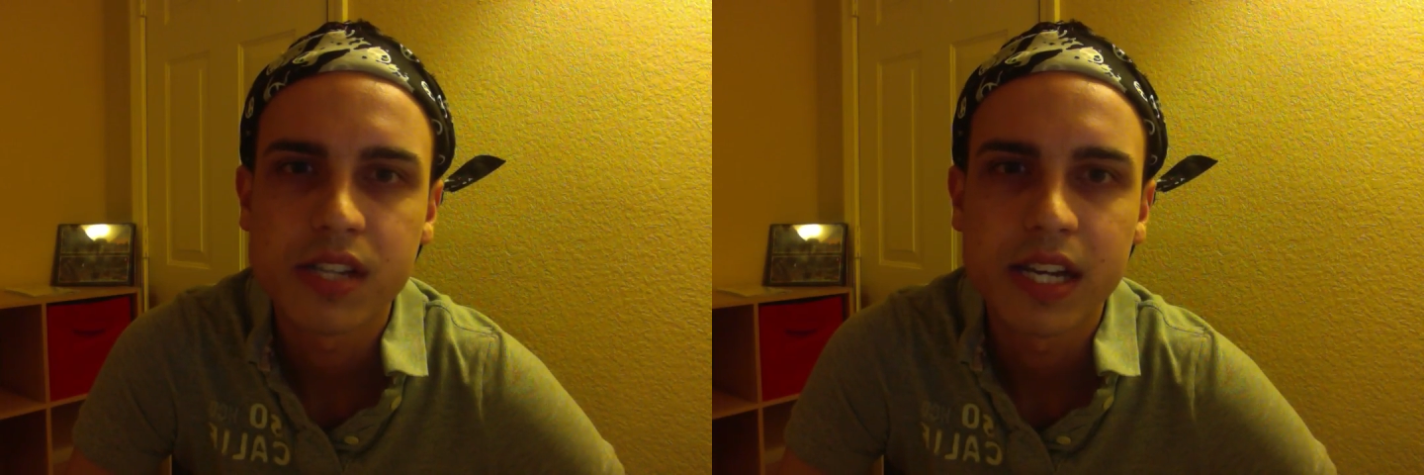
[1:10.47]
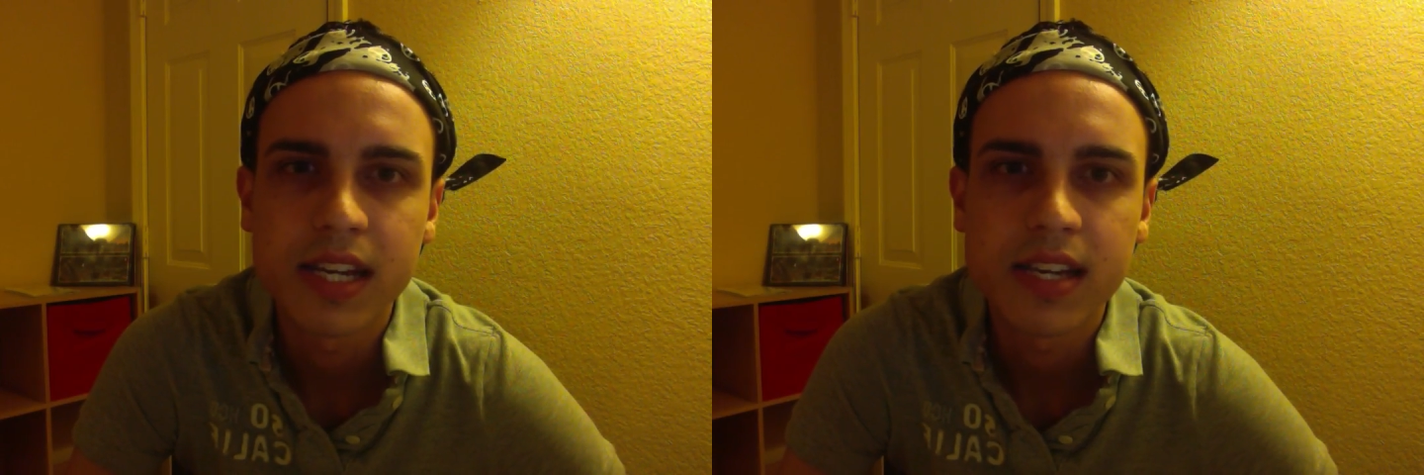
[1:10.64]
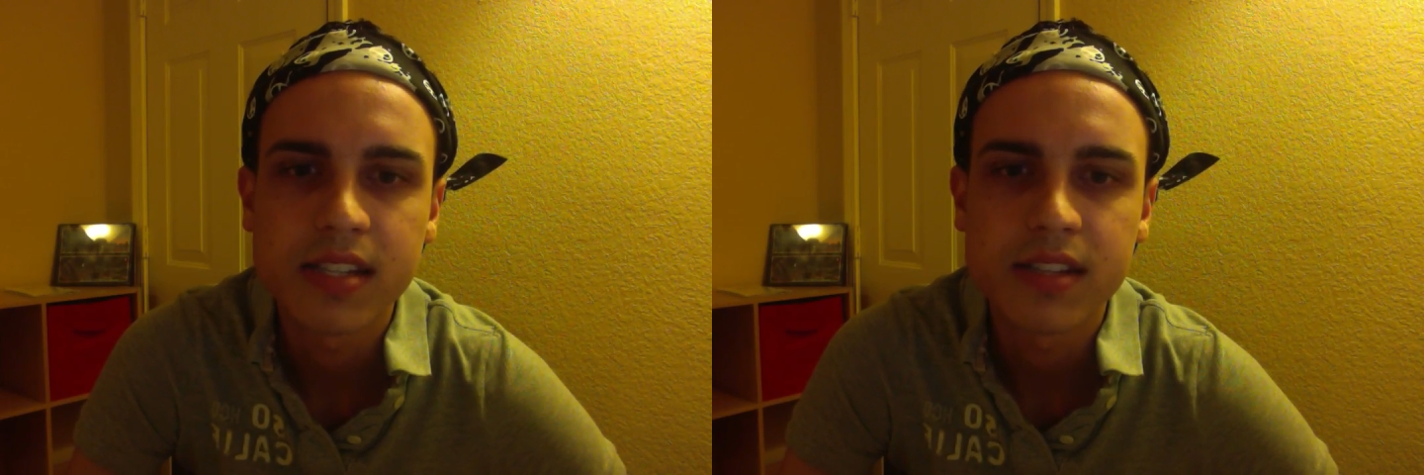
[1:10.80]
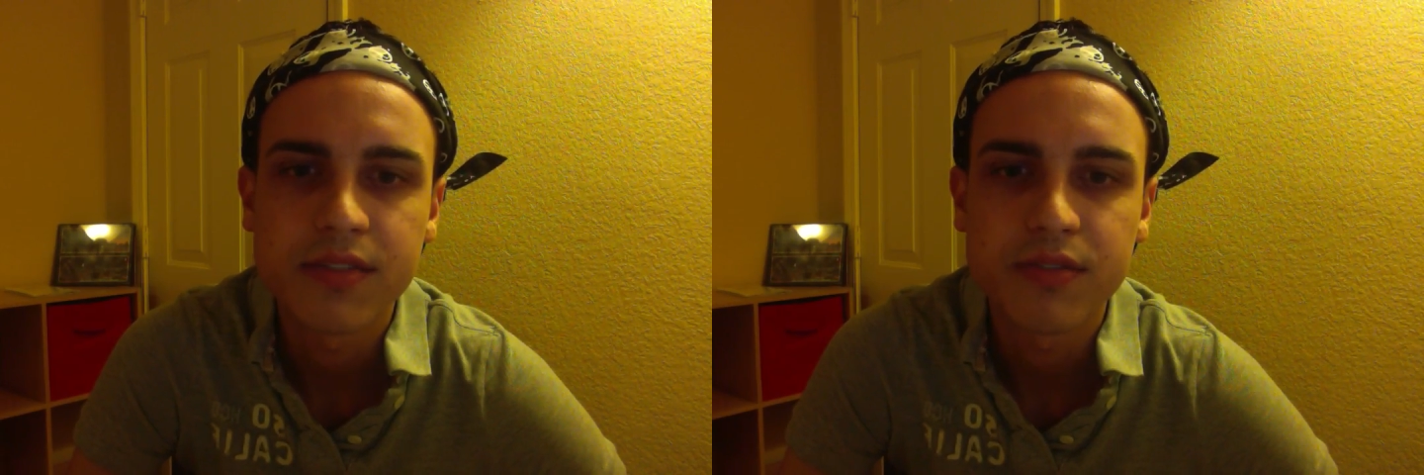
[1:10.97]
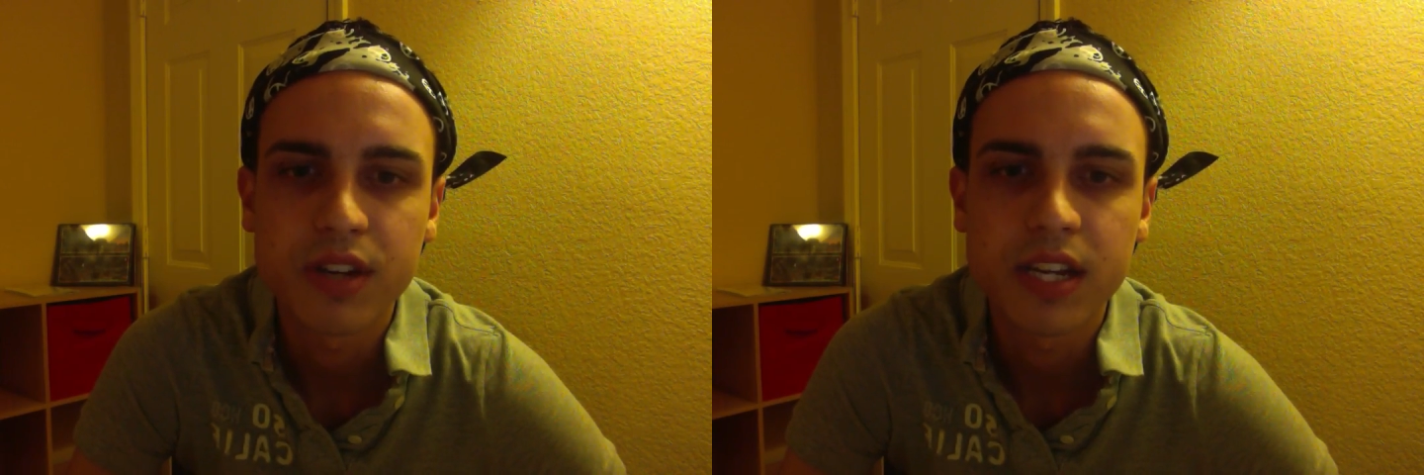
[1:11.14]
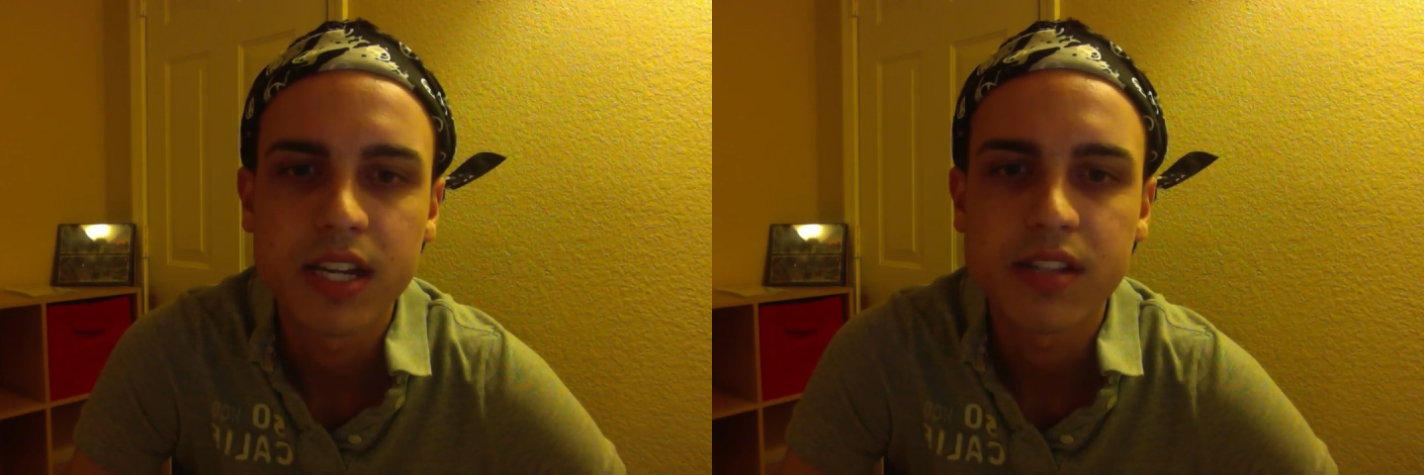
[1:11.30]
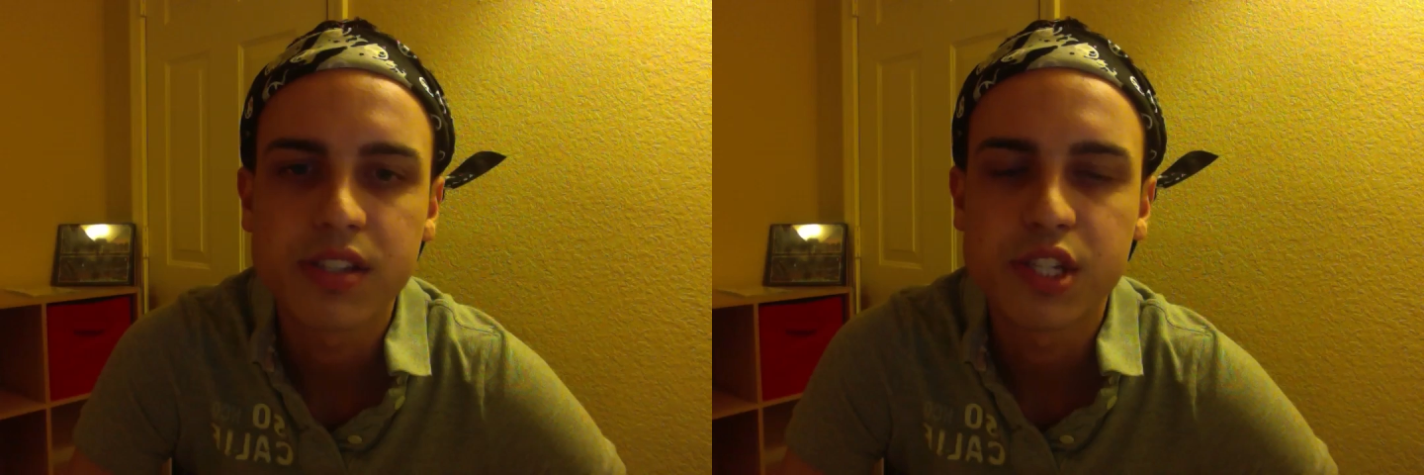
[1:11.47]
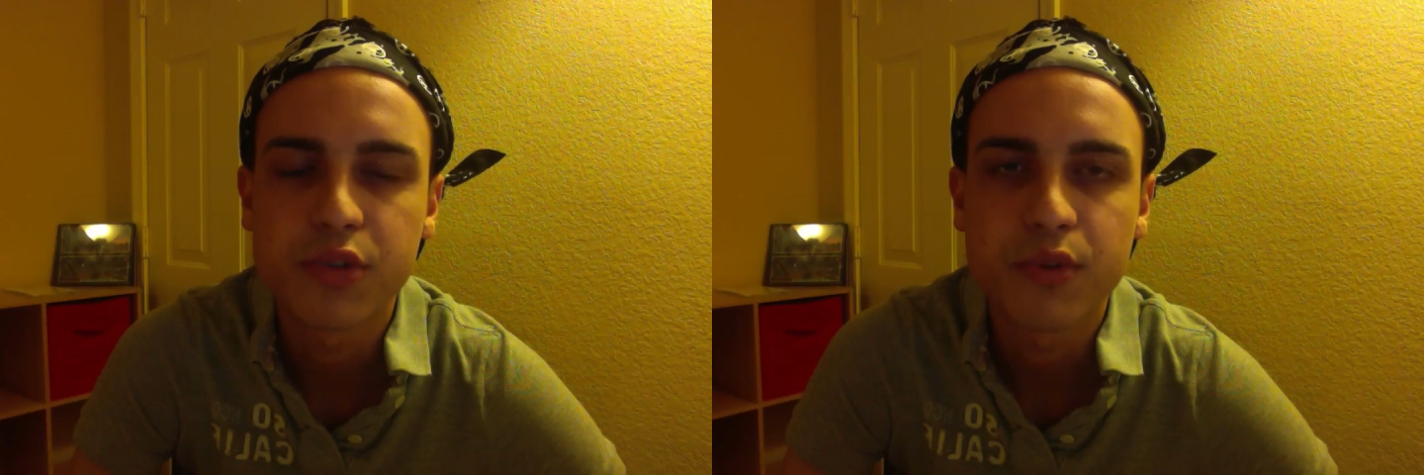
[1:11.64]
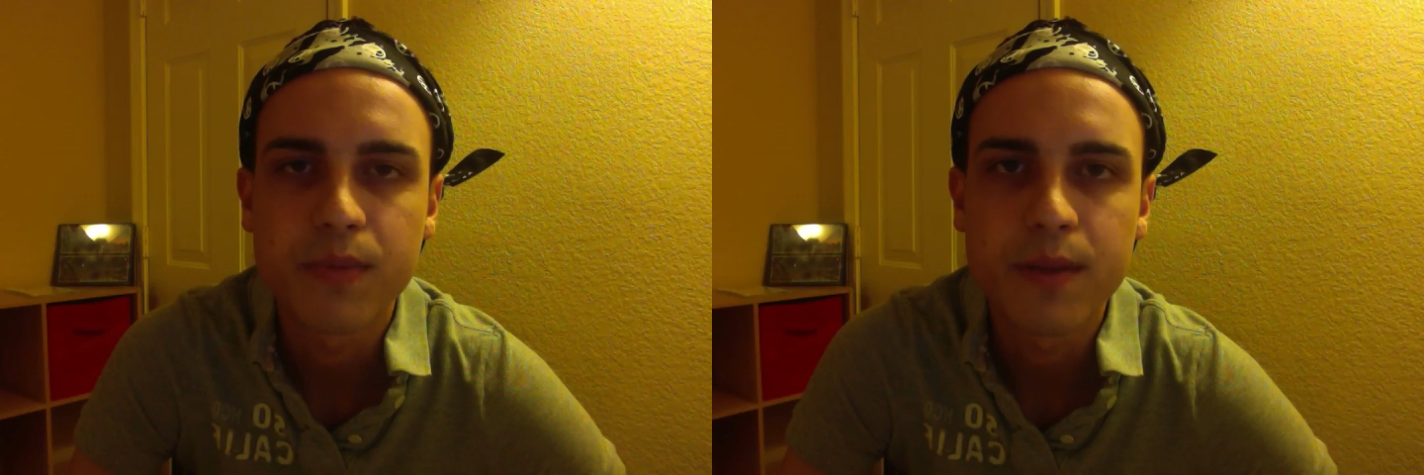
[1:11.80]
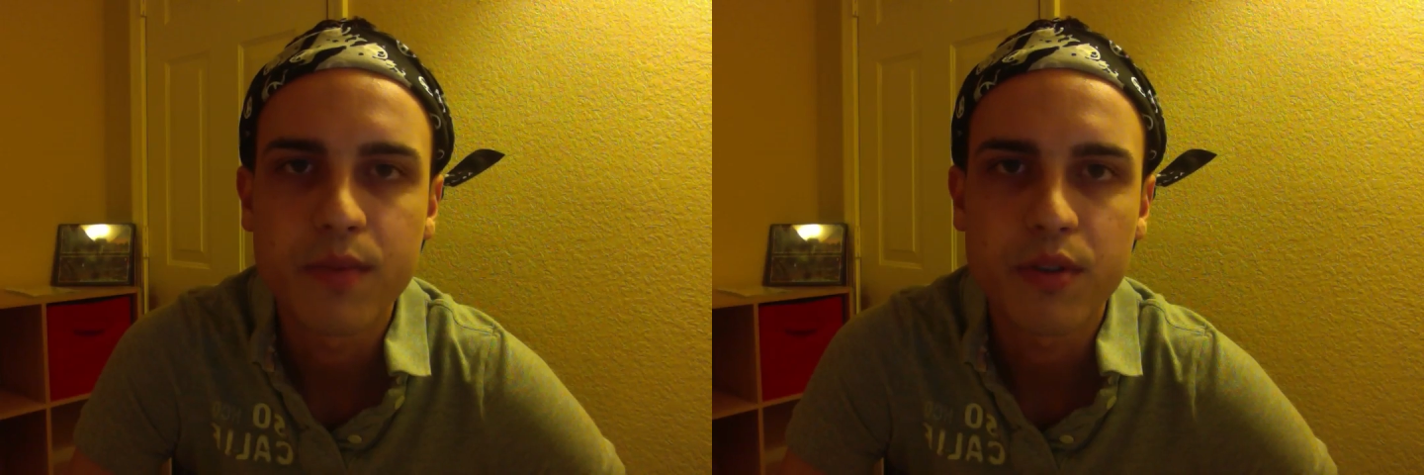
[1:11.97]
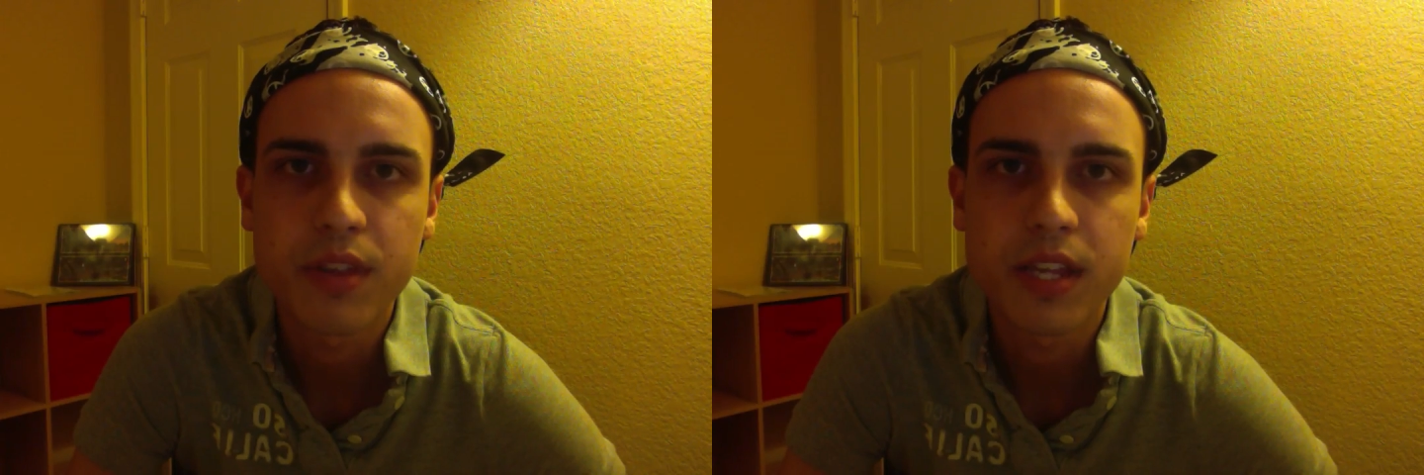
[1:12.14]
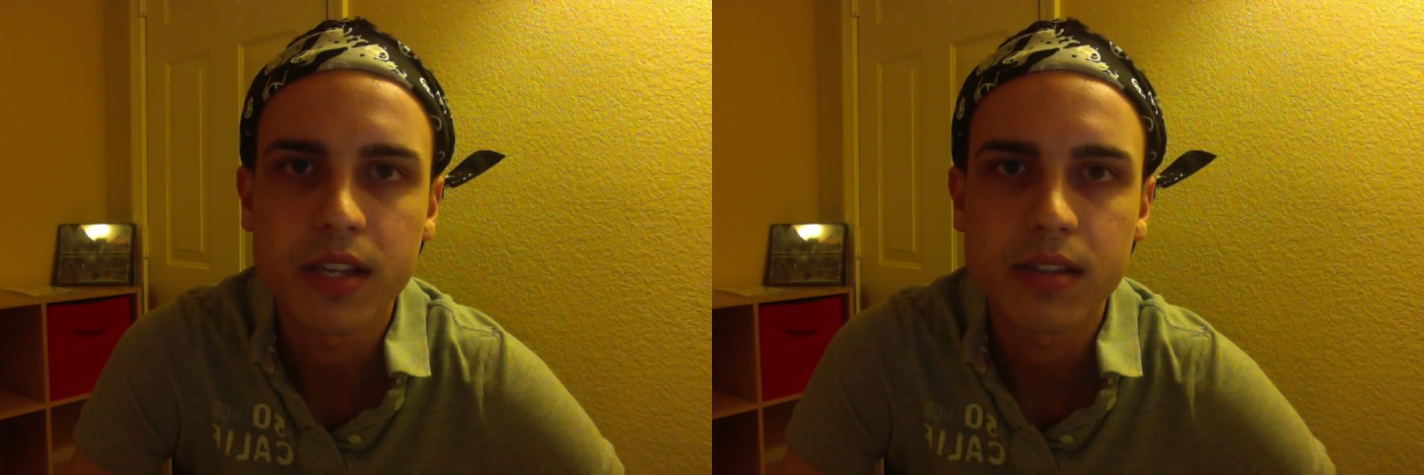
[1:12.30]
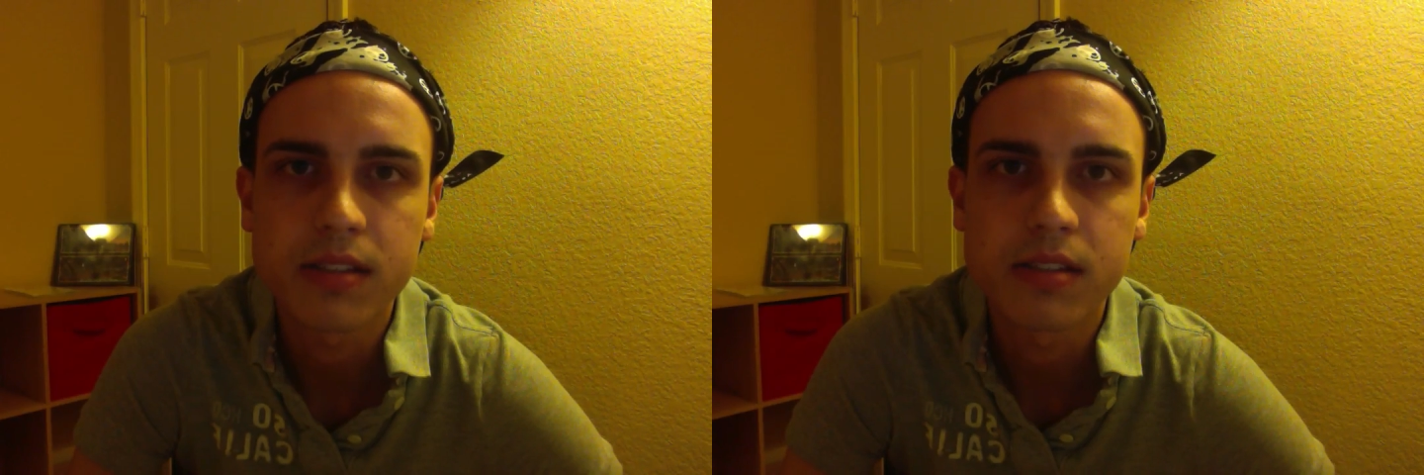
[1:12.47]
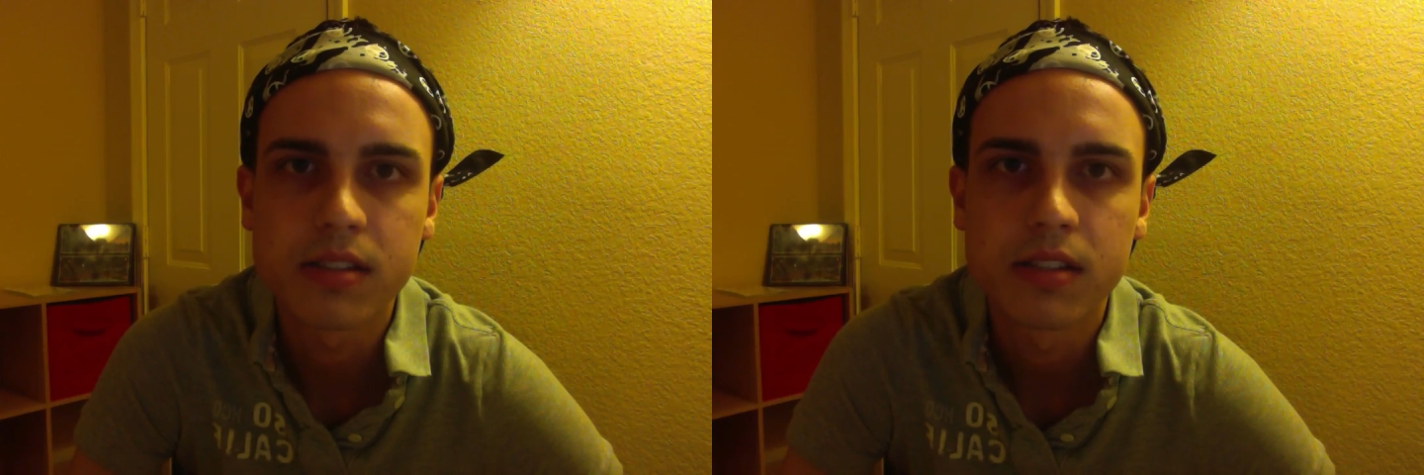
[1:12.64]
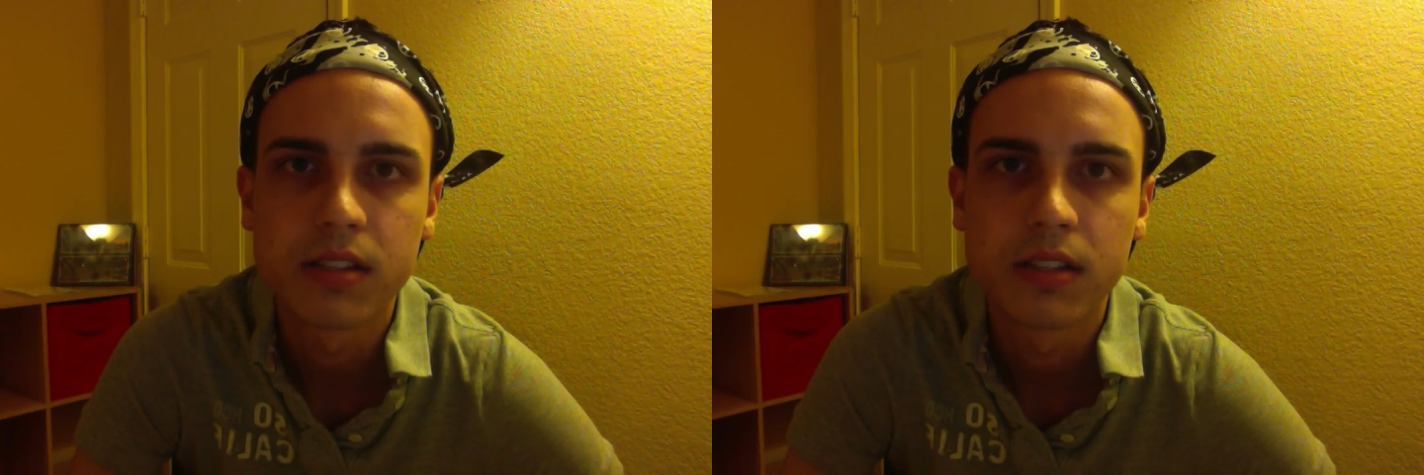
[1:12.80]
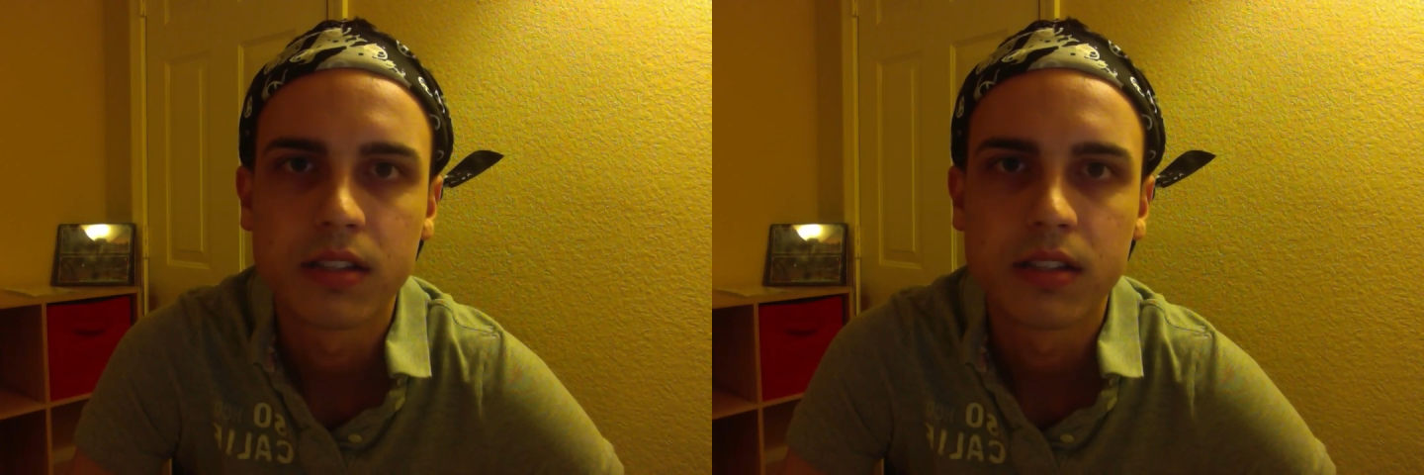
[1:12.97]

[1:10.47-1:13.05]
I guess it forgets to remember things.